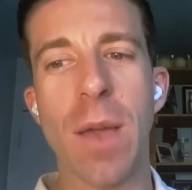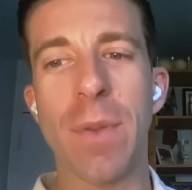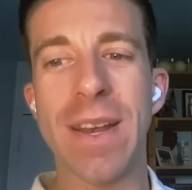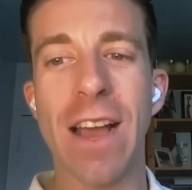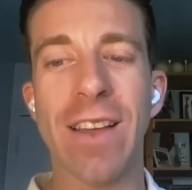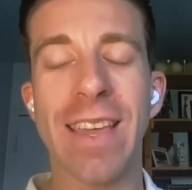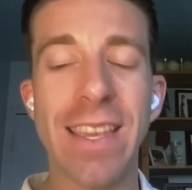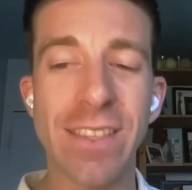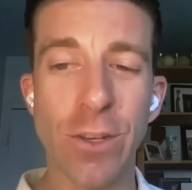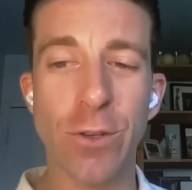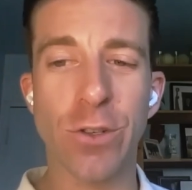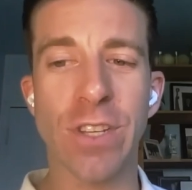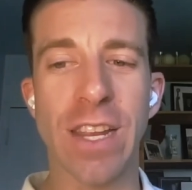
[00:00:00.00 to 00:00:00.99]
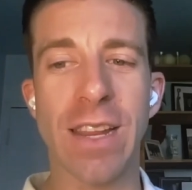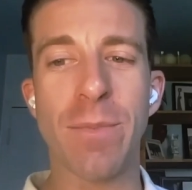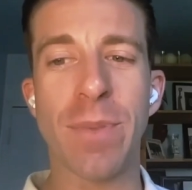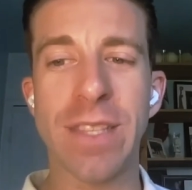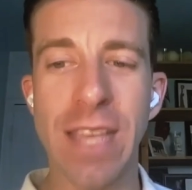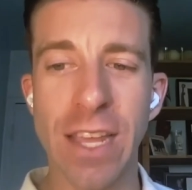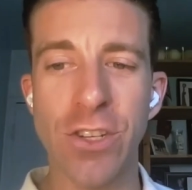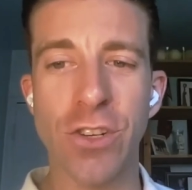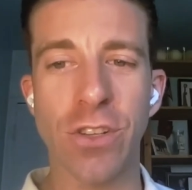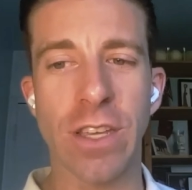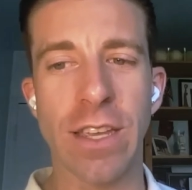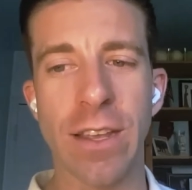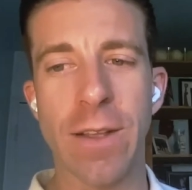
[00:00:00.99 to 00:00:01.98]
But now he's interested in
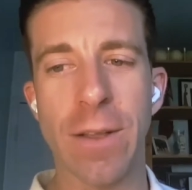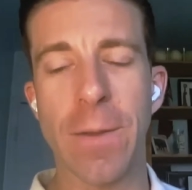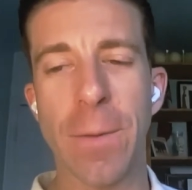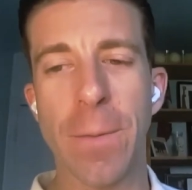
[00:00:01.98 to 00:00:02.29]
potentially